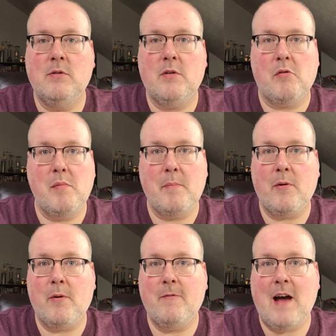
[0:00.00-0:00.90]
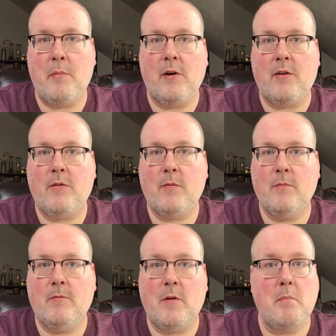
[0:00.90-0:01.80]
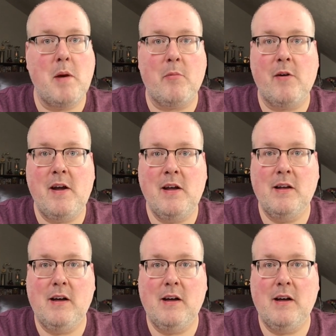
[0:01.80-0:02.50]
to remember fabrics from memory.